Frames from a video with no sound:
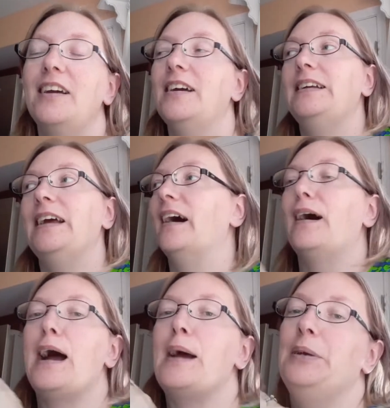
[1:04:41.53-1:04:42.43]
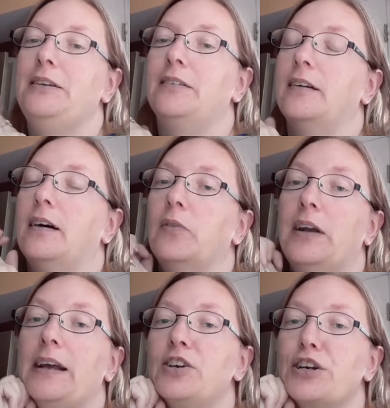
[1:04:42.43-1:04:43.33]
Yeah, I mean, when I
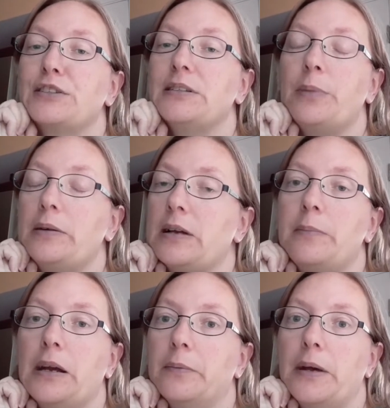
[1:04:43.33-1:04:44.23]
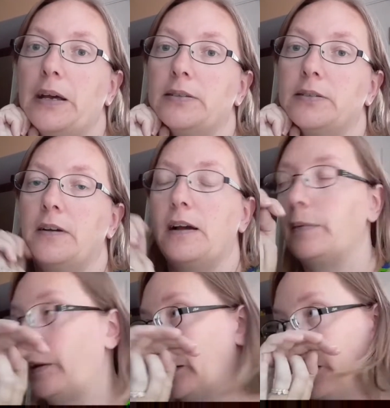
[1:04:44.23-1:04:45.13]
cook, sometimes I make a mess. I
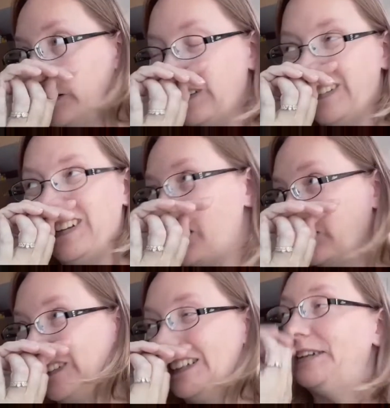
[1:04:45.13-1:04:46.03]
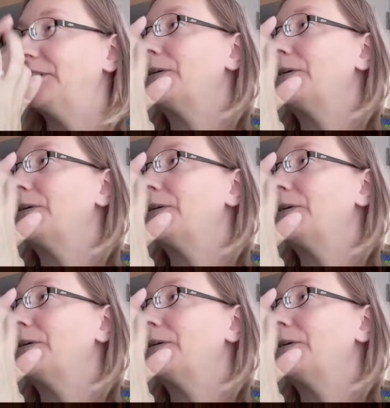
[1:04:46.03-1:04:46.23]
mean, it's absolutely